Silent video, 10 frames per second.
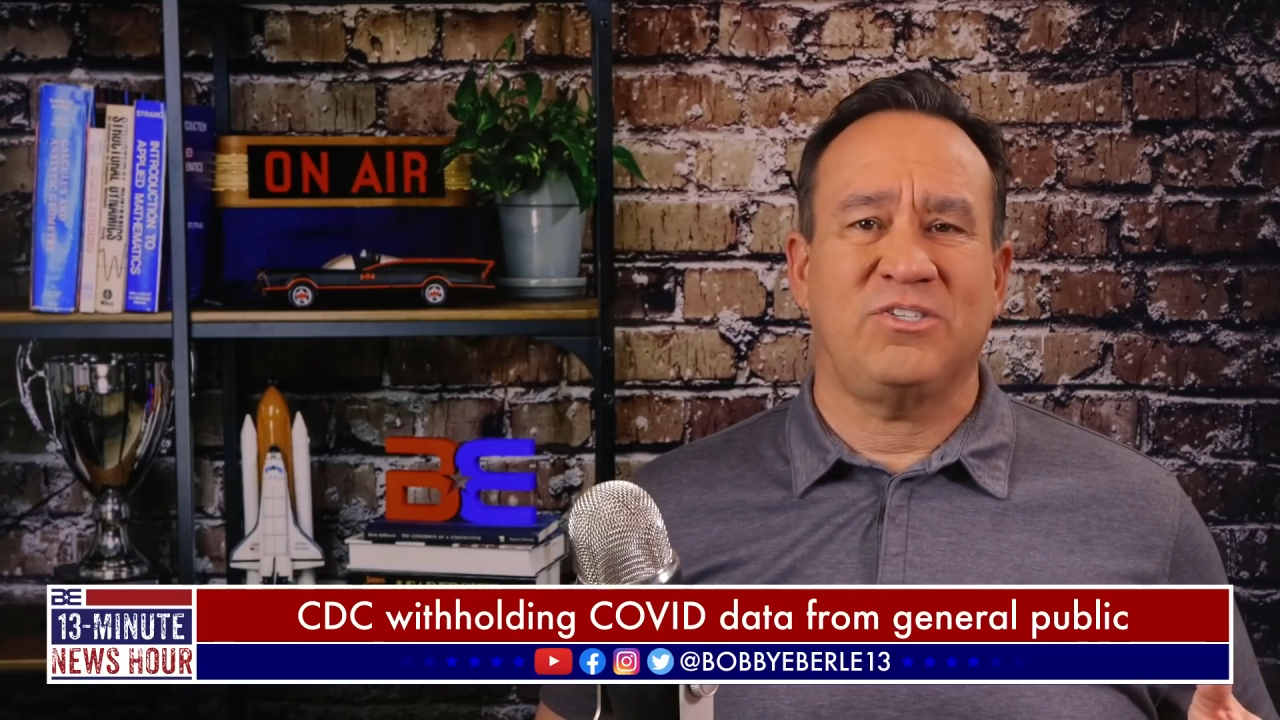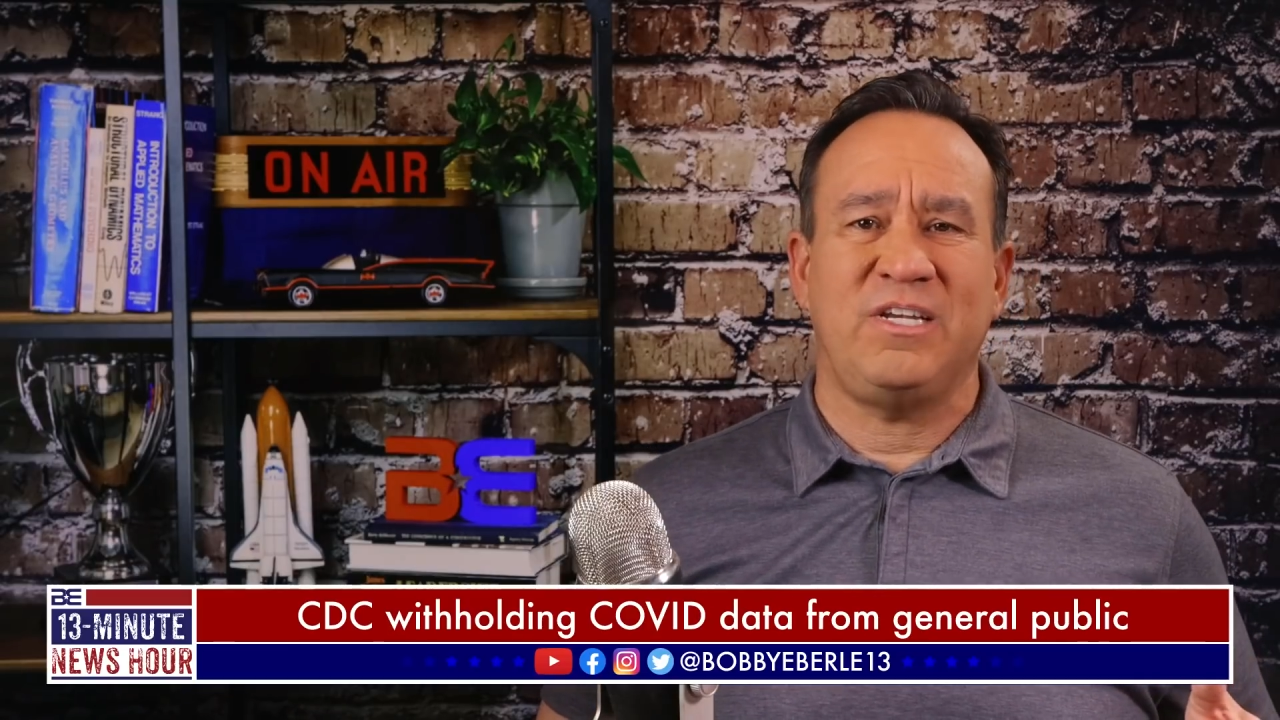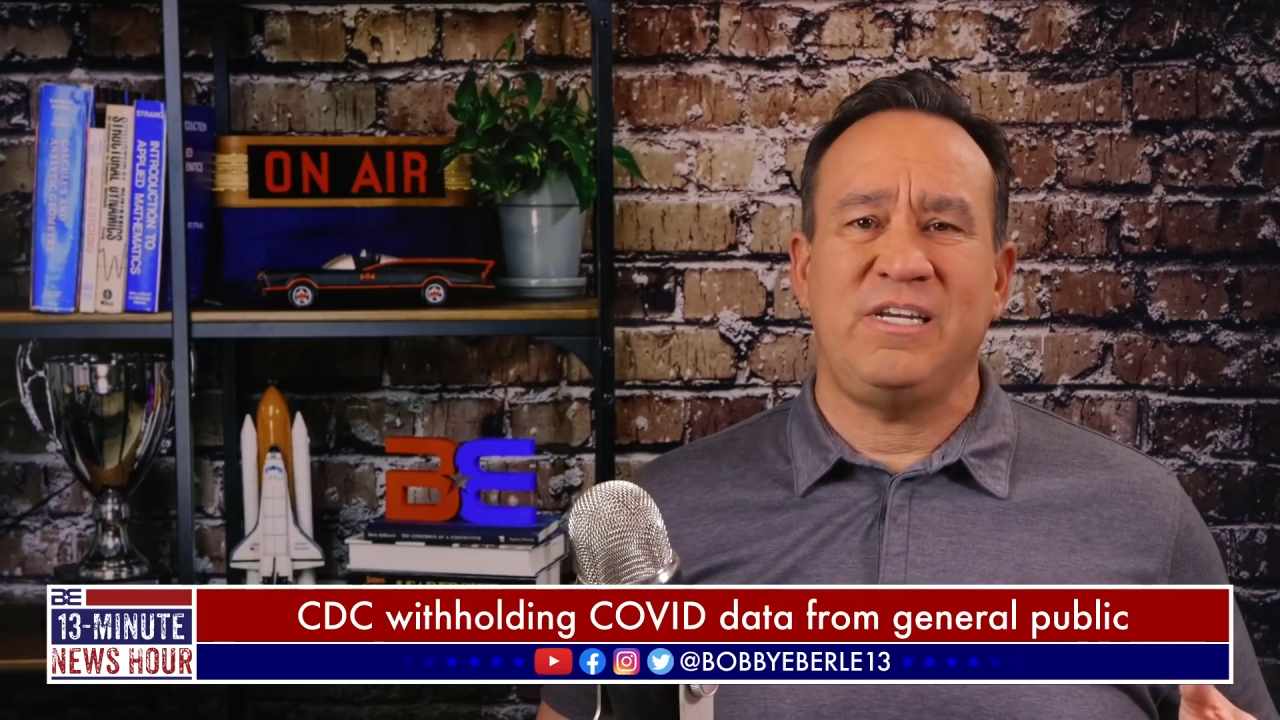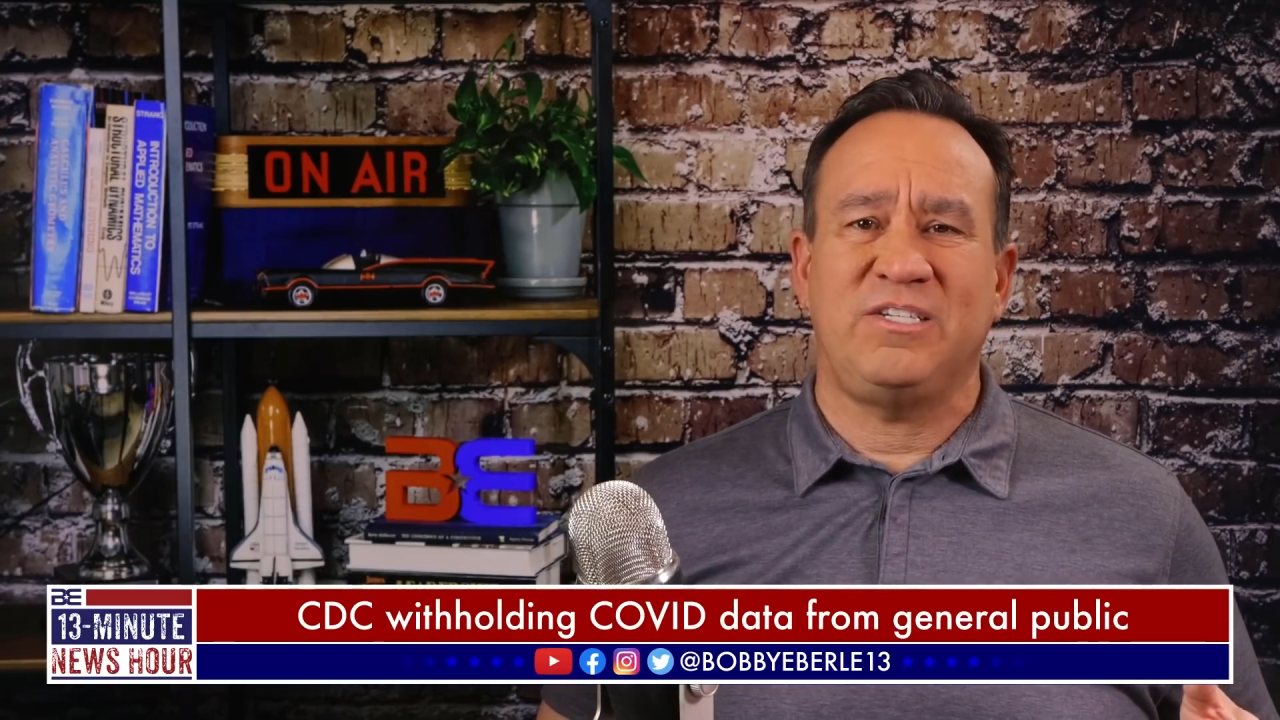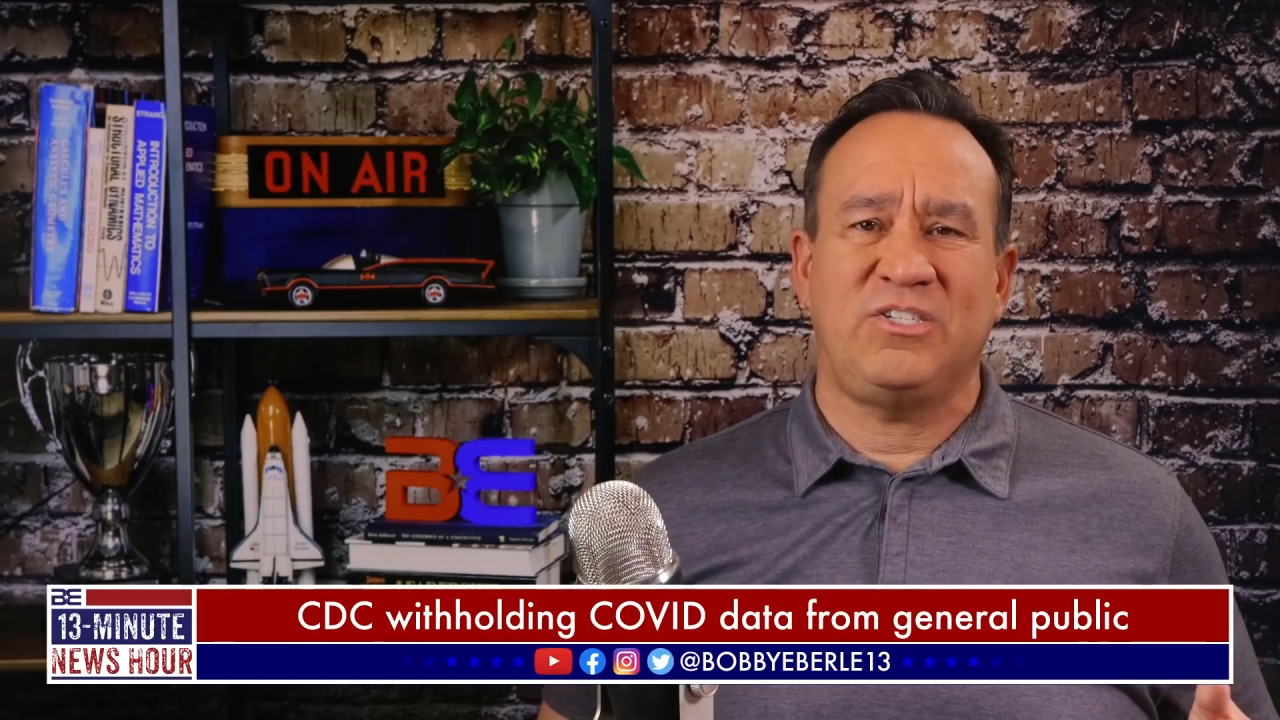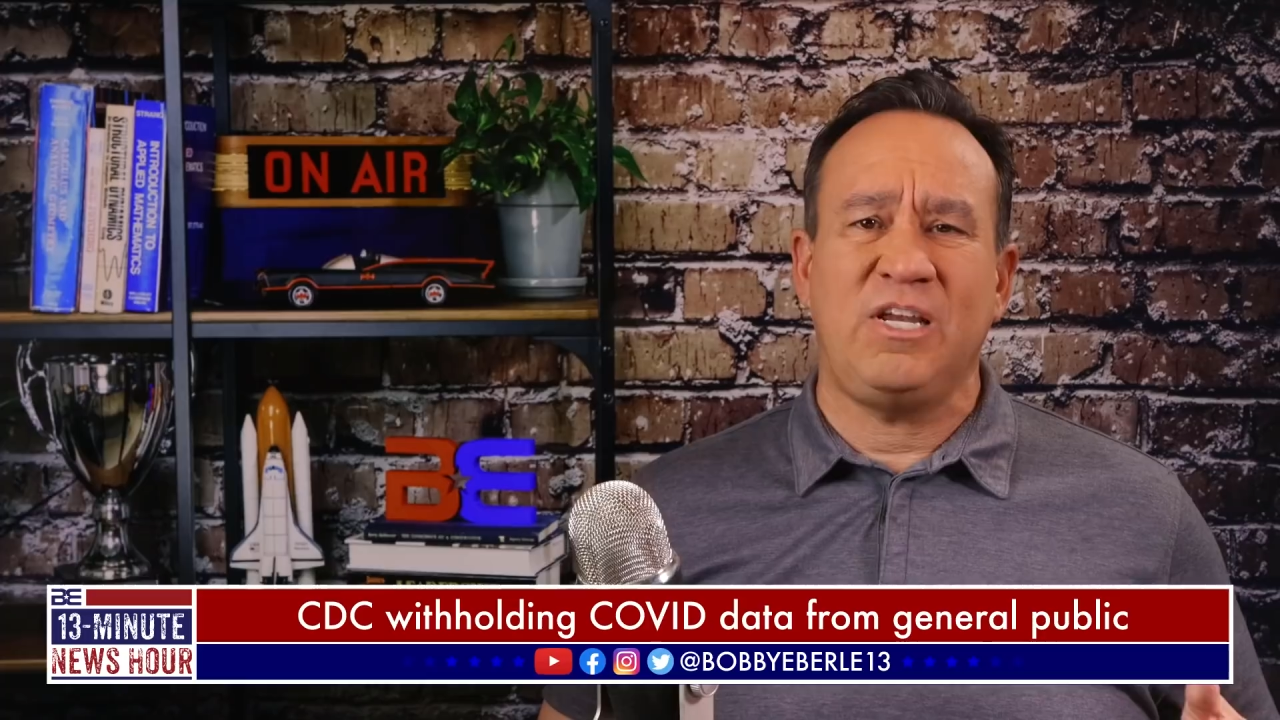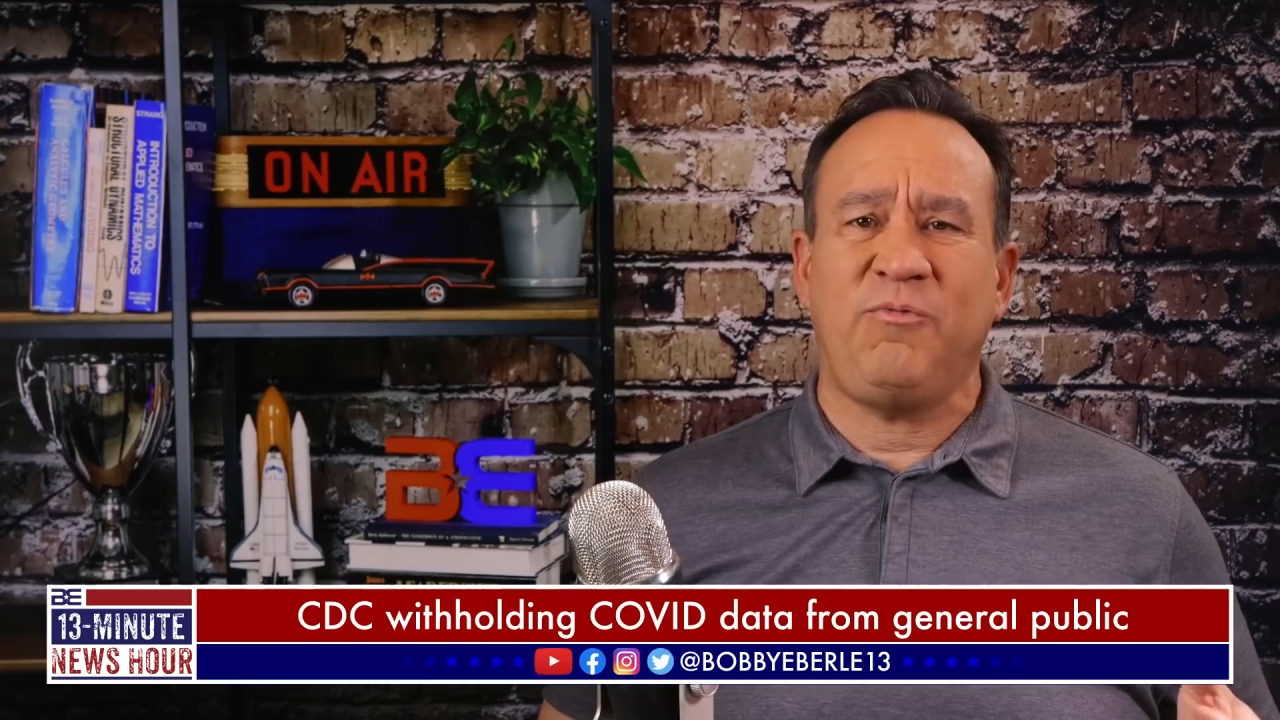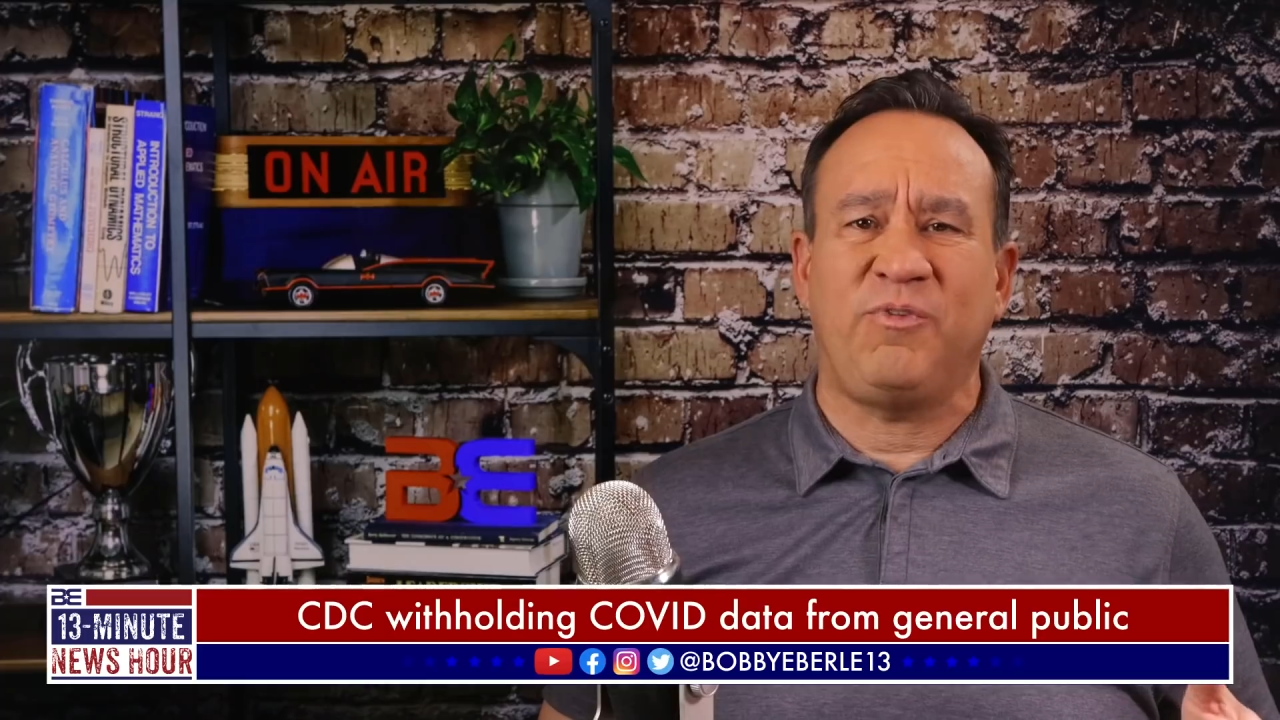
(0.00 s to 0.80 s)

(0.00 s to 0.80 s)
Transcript: CDC